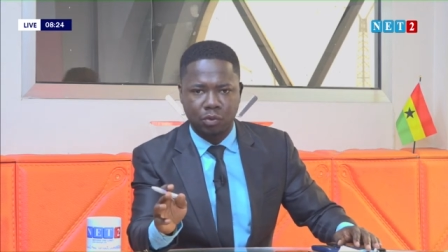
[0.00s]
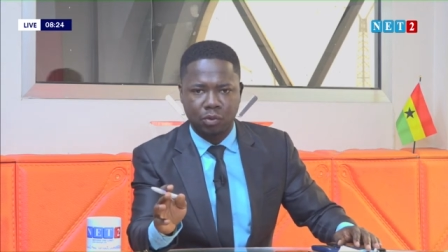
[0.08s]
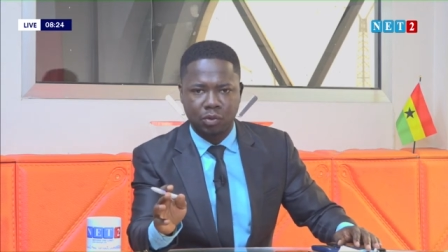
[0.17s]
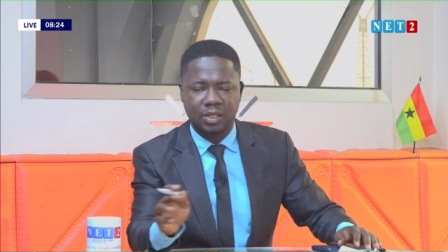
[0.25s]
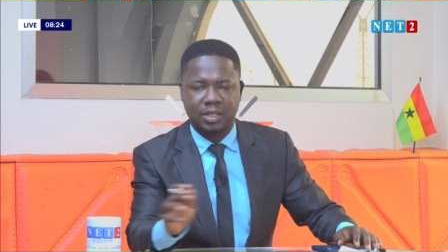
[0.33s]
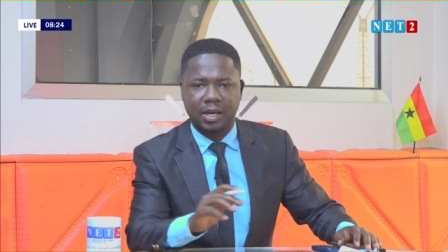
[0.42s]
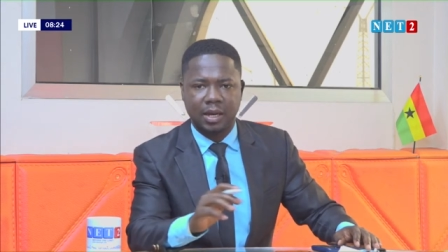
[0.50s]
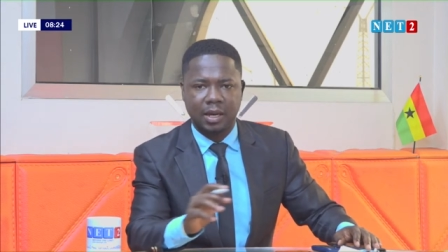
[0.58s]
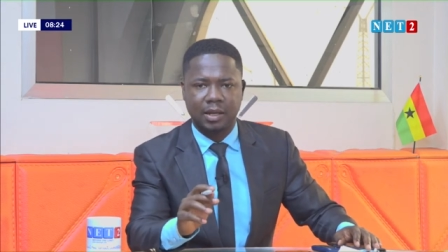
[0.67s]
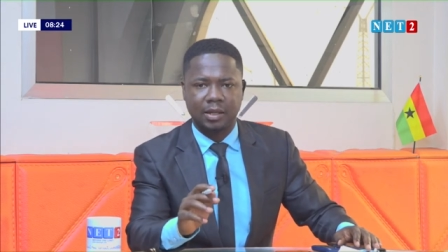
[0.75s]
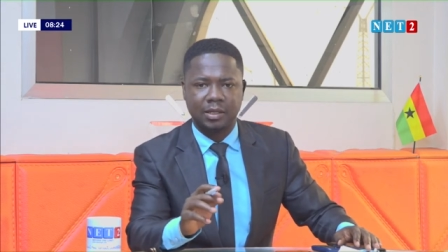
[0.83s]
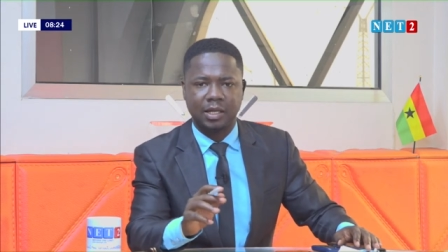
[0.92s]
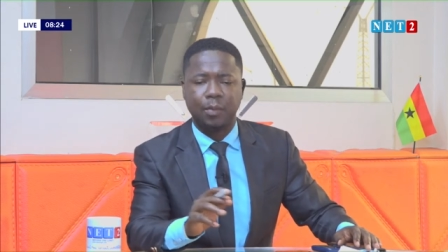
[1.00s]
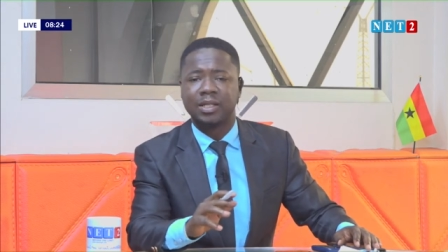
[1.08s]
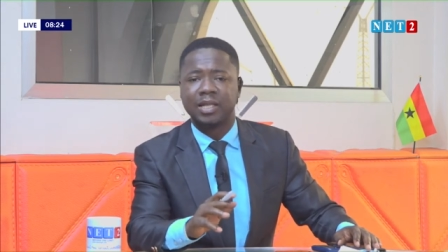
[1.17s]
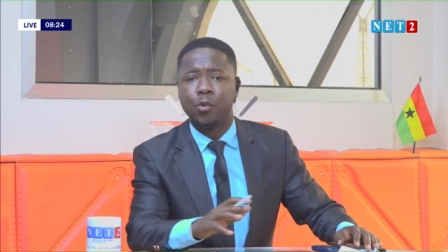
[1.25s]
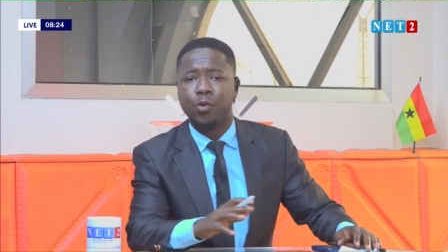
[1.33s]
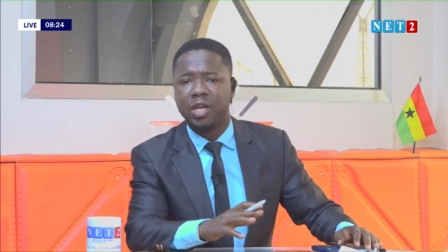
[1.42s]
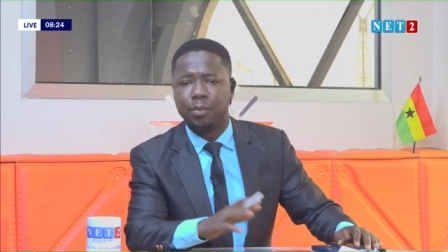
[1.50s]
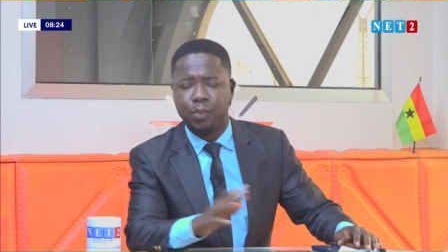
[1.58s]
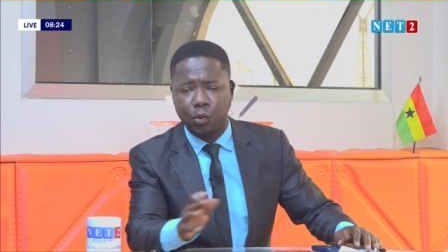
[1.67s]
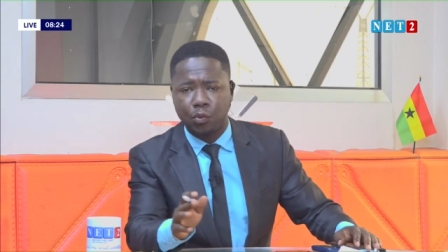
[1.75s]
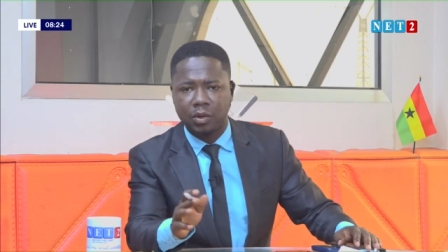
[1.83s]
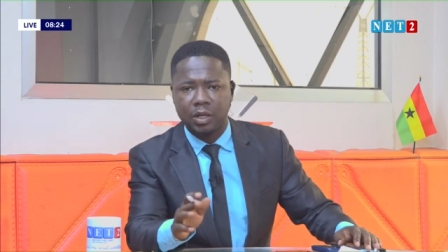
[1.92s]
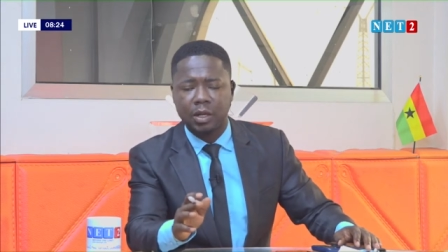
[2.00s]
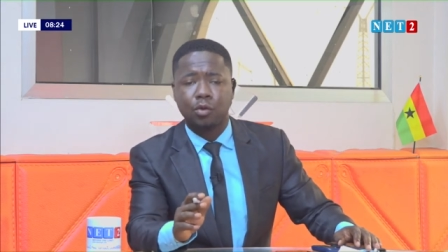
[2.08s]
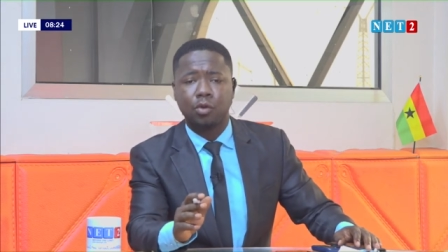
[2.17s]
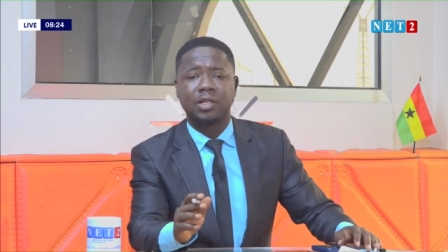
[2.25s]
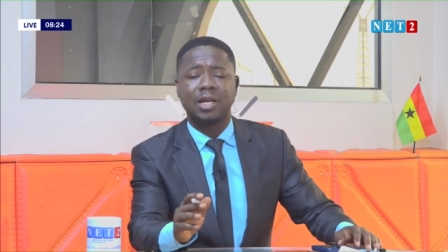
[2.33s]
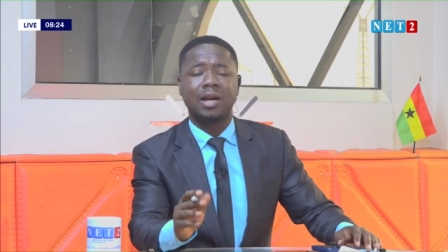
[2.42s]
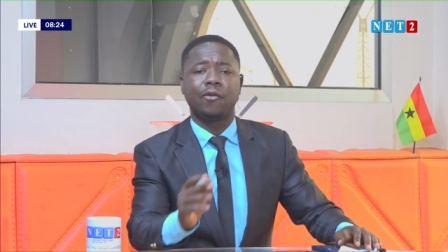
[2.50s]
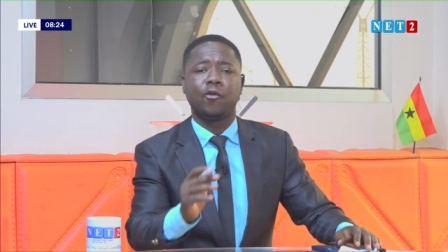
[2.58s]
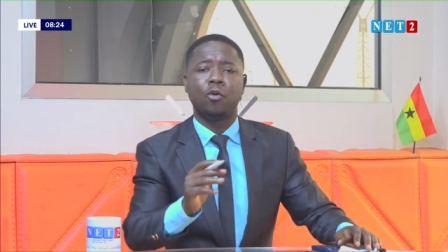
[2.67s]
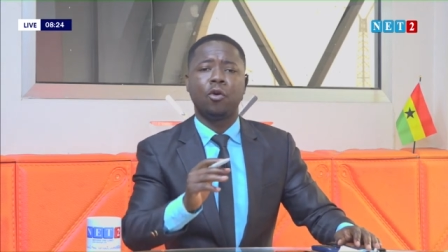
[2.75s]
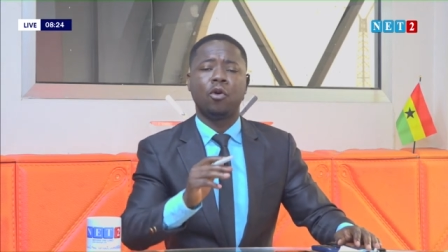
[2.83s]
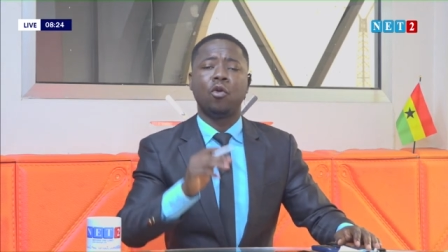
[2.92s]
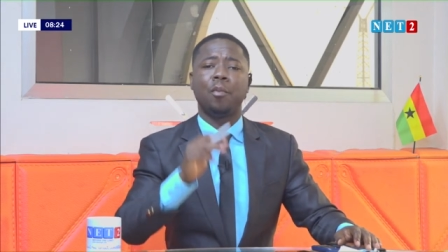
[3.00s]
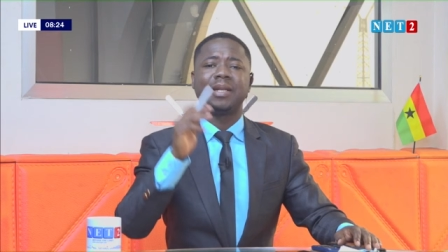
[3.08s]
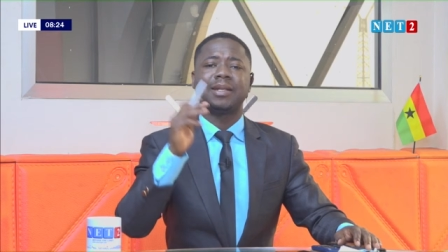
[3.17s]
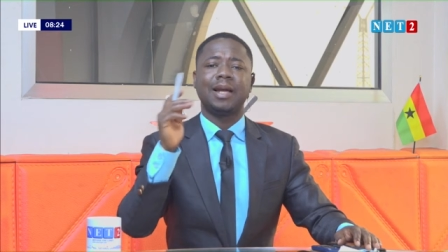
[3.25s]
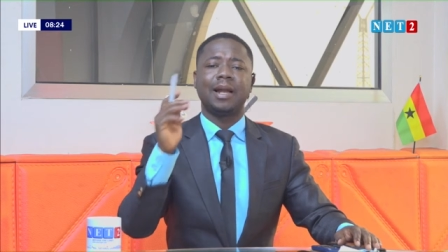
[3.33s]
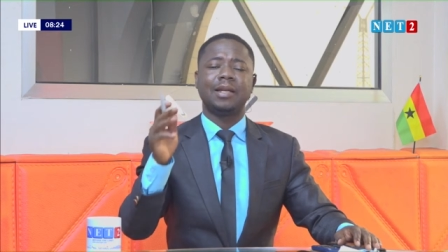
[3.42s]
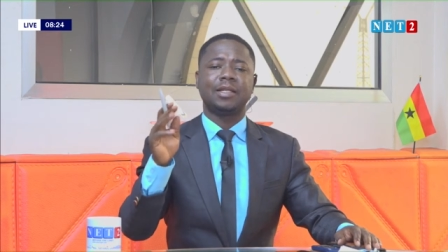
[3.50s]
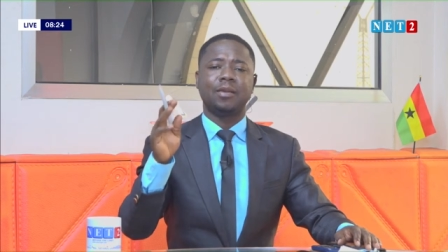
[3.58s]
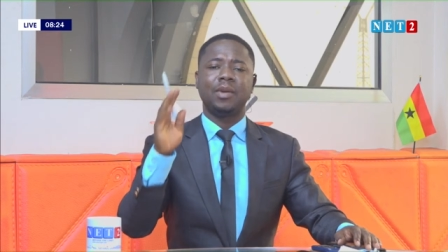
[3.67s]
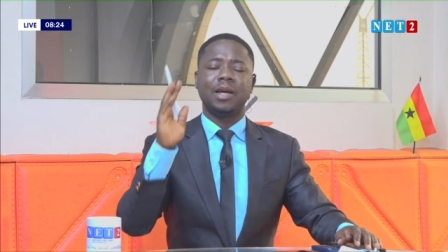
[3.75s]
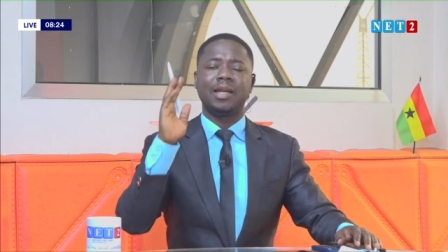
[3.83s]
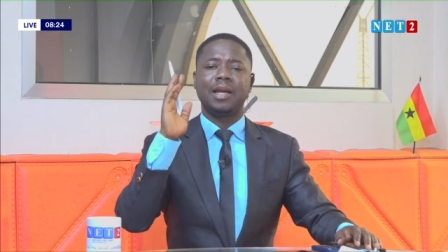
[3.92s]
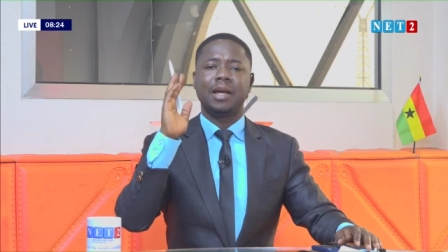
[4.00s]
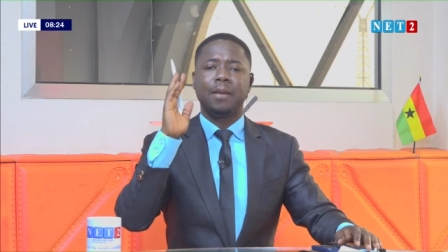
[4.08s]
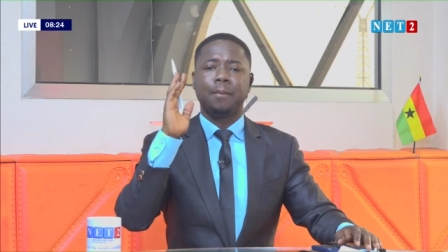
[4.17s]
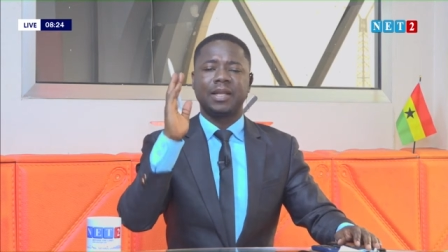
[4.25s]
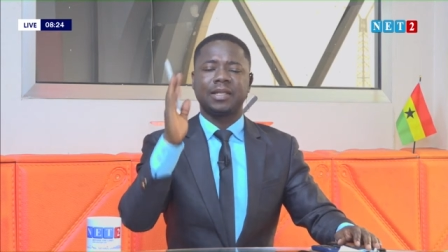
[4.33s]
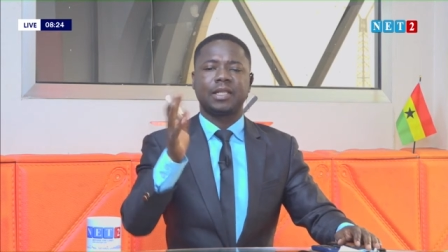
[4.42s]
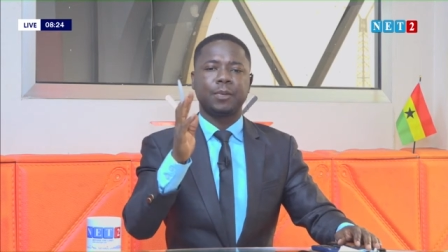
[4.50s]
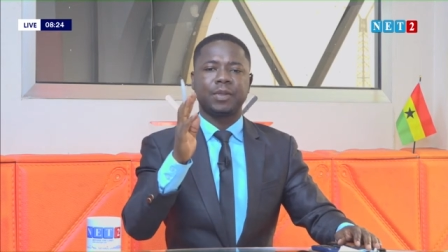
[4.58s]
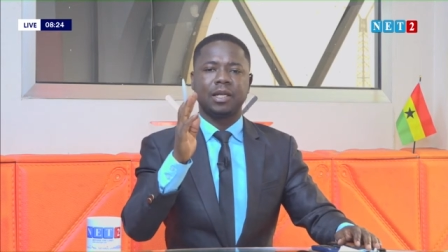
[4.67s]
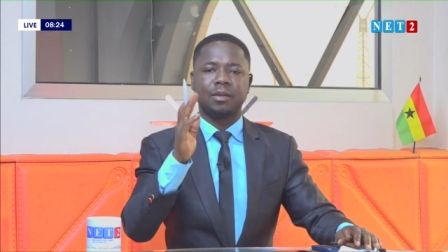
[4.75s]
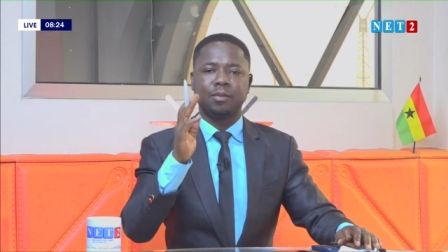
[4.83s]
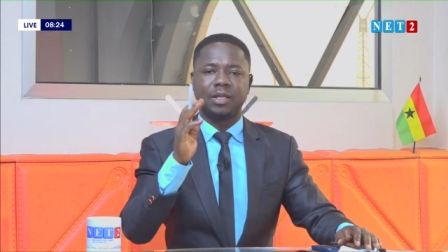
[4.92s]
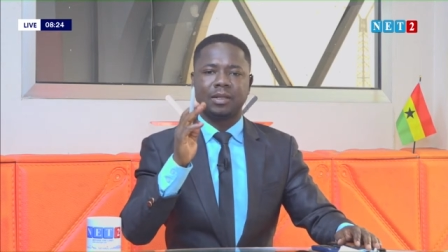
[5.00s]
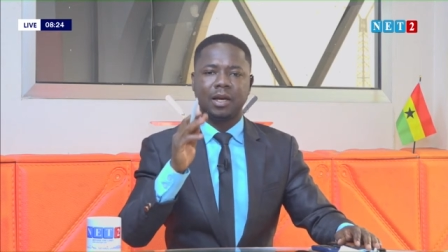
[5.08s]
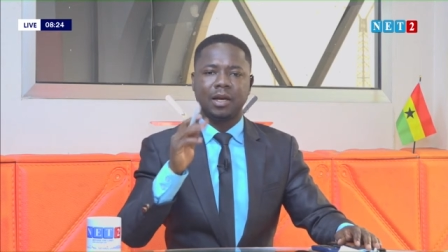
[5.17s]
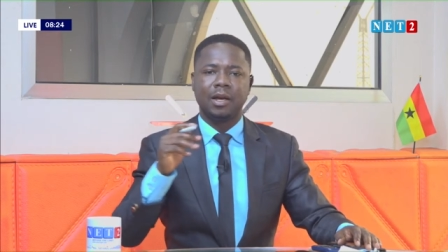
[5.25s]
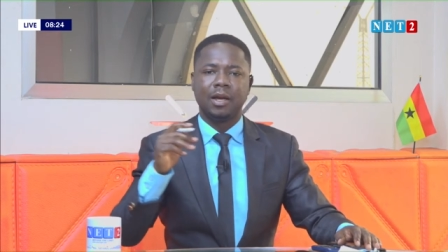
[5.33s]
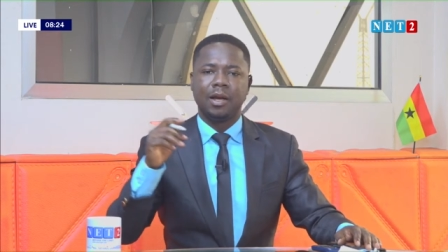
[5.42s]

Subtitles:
Se ebe say we need bio because Ghana for all mentality be any perception be say